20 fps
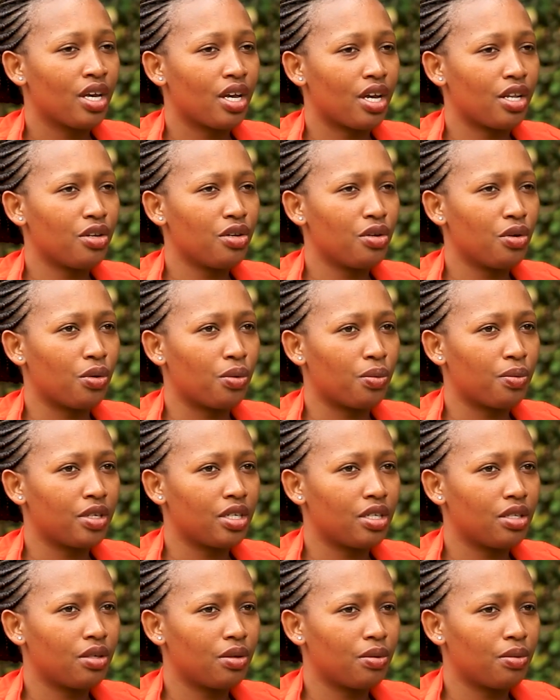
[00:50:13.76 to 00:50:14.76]
And you know,
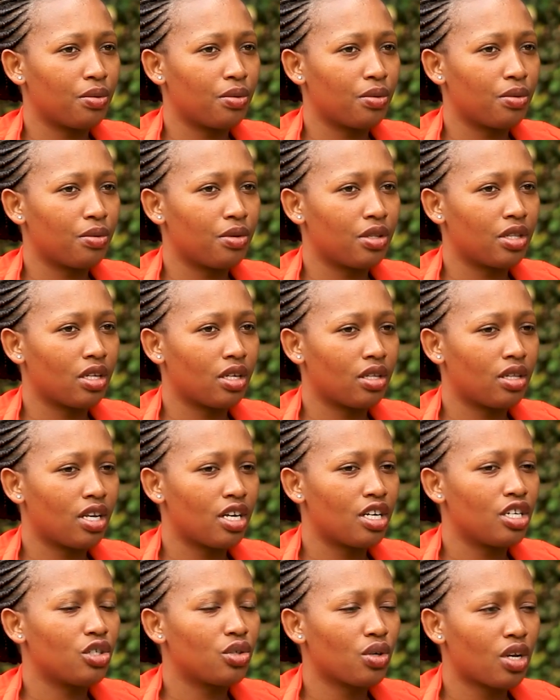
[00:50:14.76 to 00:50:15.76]
the
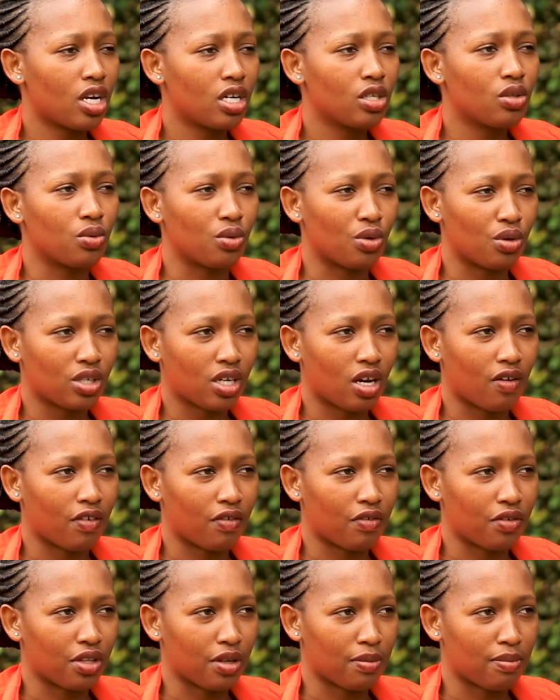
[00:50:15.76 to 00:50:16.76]
insurance would not cover
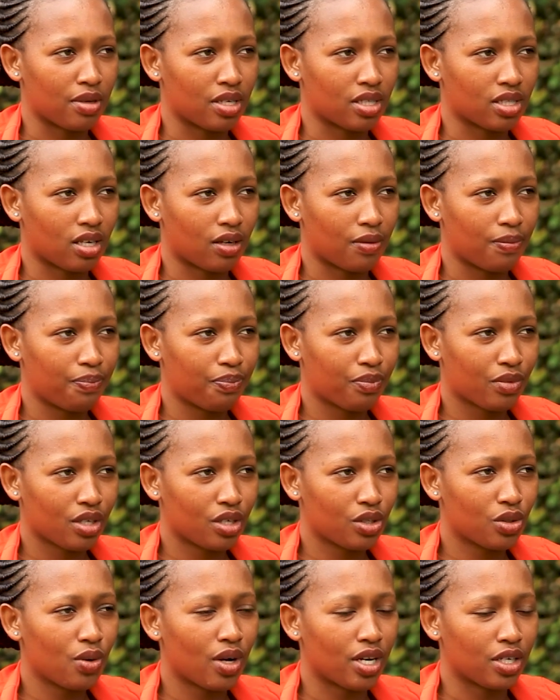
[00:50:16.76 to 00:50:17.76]
for the pacer.
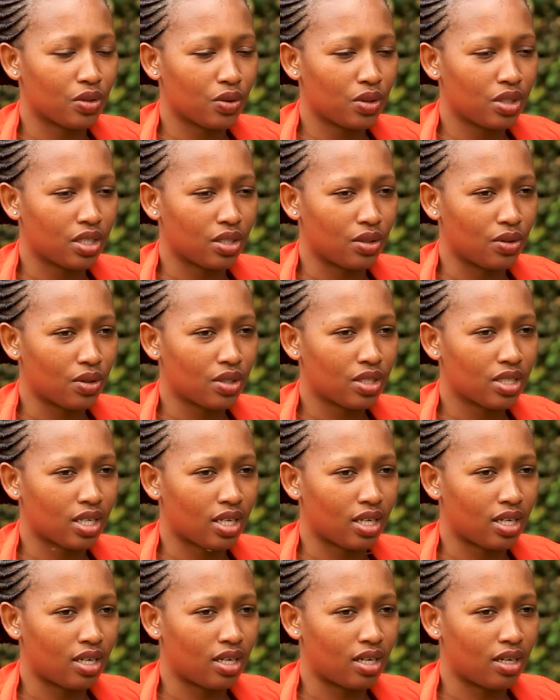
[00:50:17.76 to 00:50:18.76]
So I told the
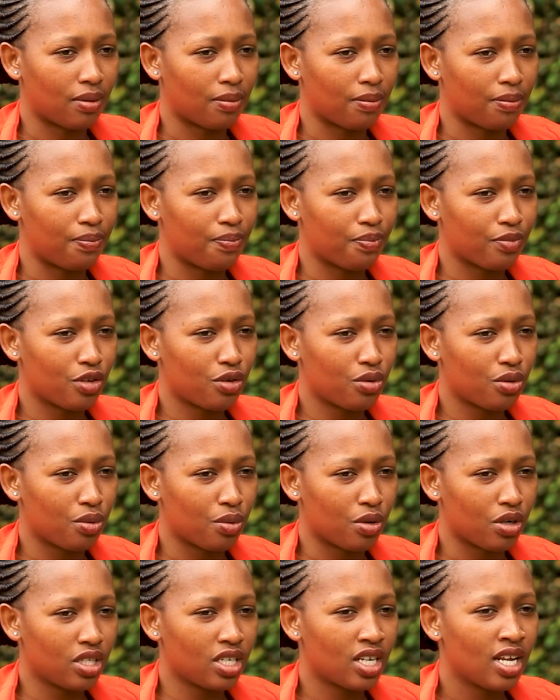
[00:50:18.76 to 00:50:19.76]
doctor, you know
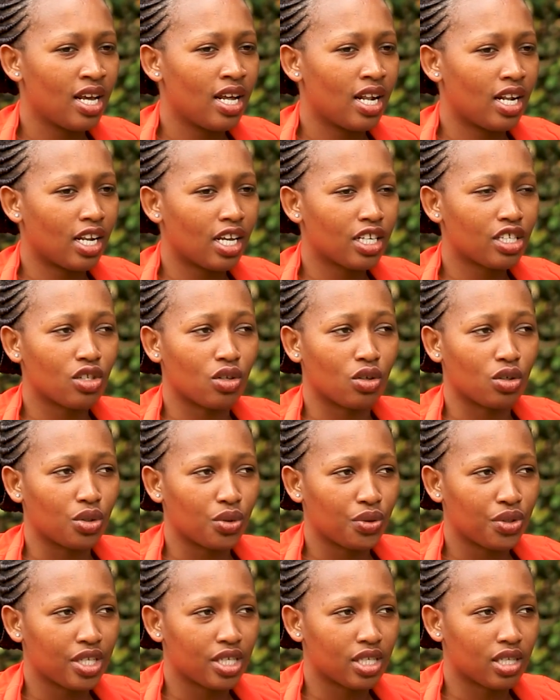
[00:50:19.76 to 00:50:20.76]
what, let's not
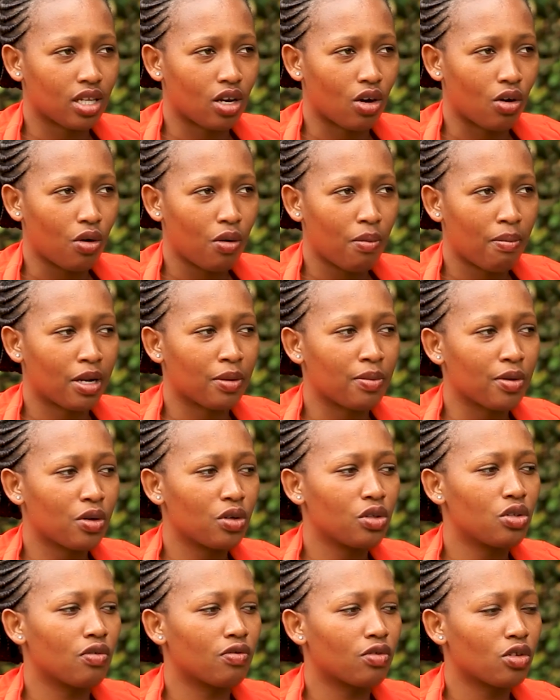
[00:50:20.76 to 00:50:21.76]
do this now. But
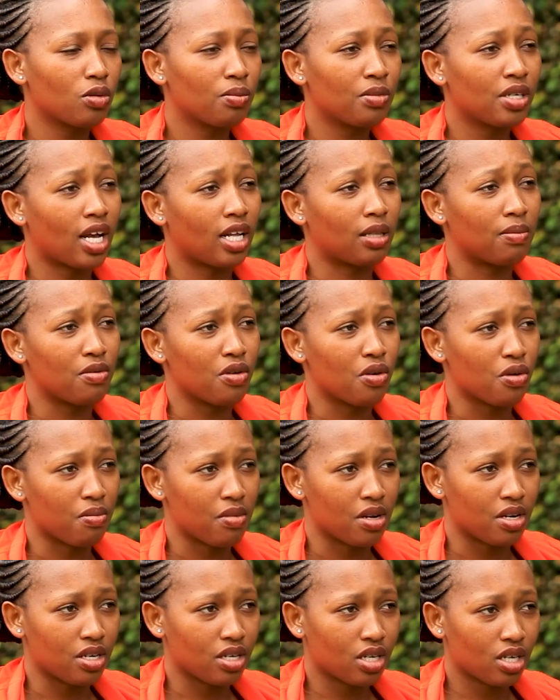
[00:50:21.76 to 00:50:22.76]
because you've told me I'll be on
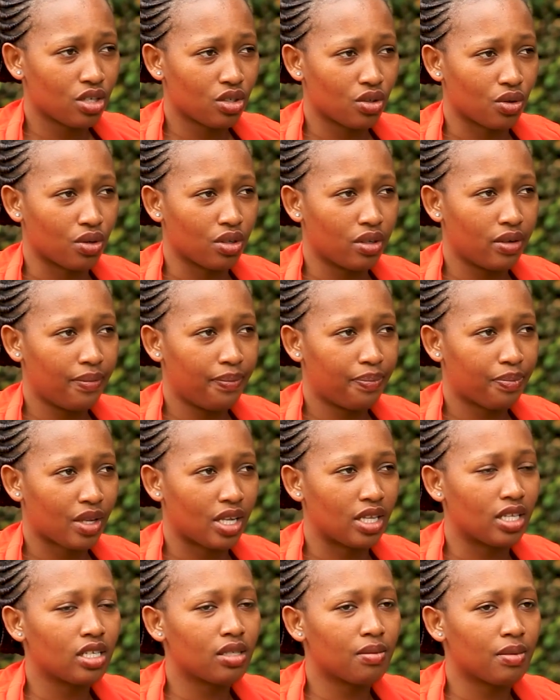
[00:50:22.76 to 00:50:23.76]
medication,
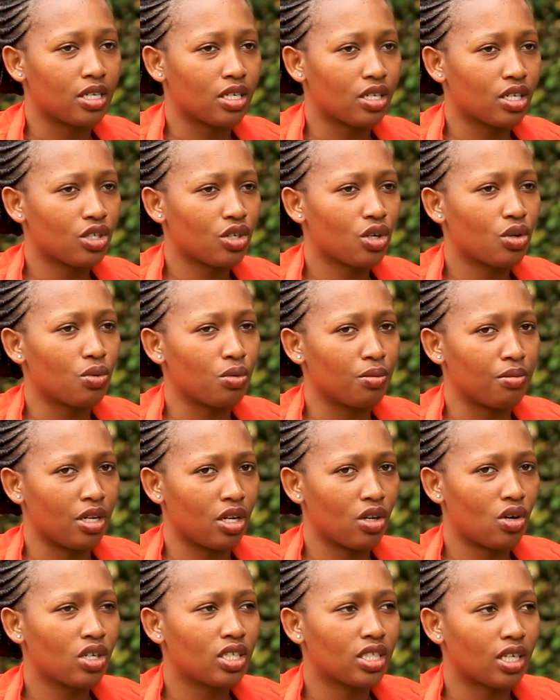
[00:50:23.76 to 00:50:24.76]
and this medication will be
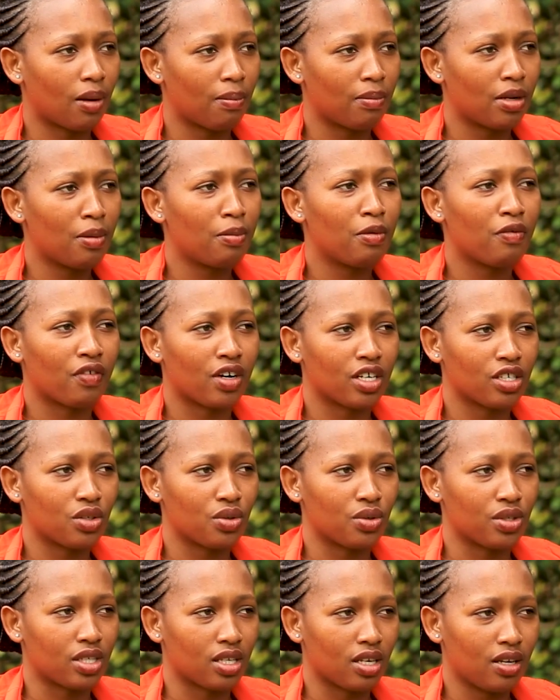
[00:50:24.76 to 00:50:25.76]
long term, let me first
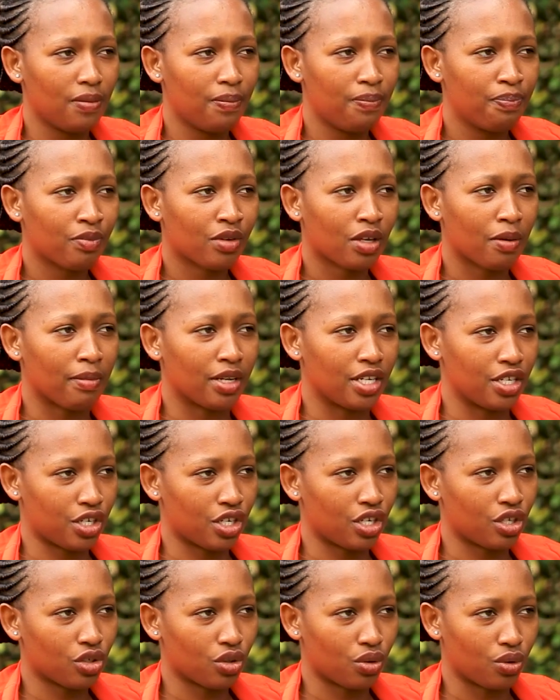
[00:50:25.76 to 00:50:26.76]
use the
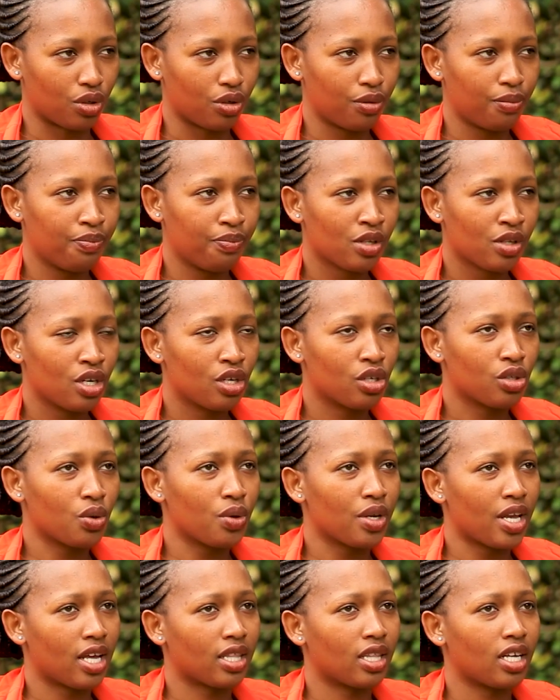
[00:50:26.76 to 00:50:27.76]
medication. So
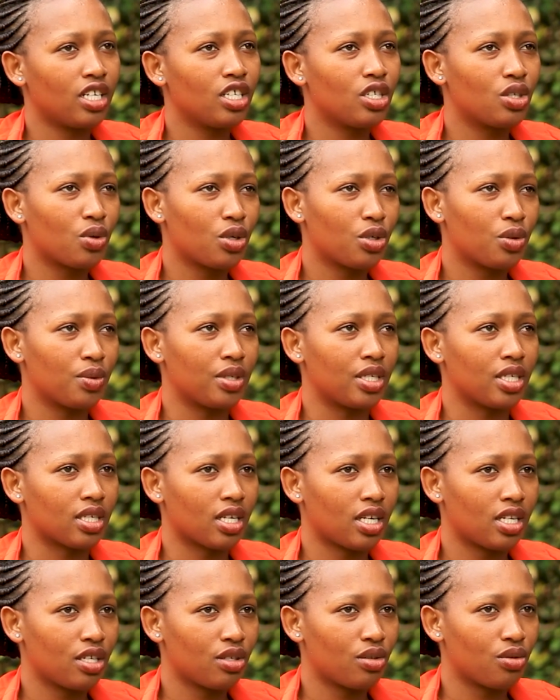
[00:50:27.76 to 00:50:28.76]
yeah, that is what we
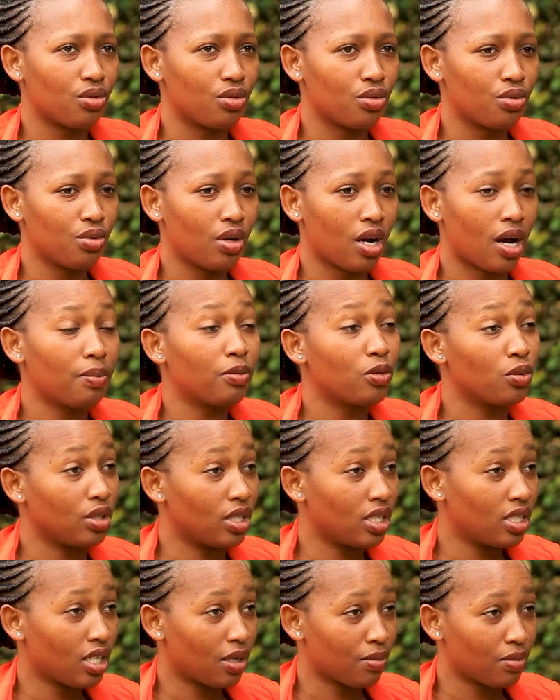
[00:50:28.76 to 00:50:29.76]
decided to do. Up to
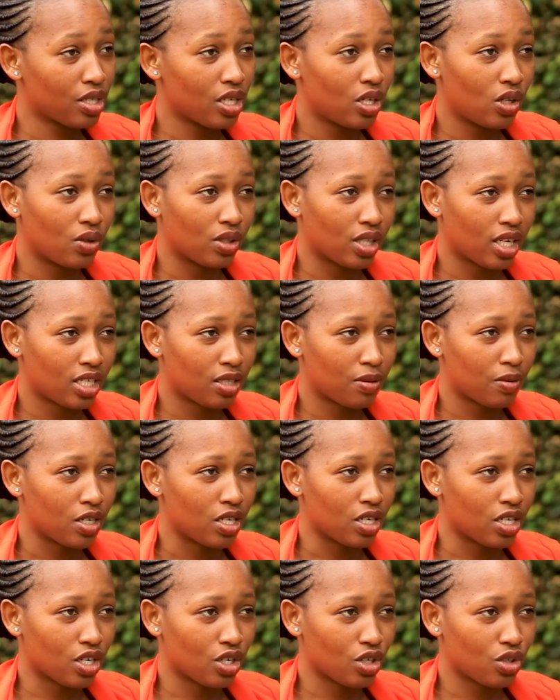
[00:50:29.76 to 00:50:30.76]
date, I'm still on that
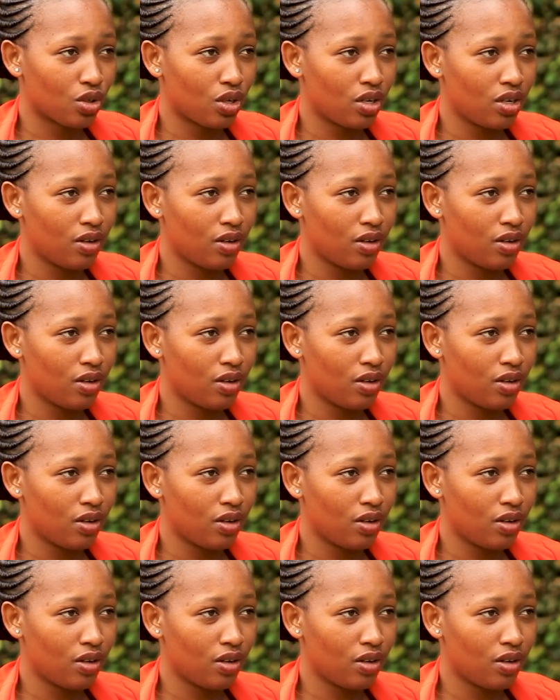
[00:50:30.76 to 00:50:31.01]
medication.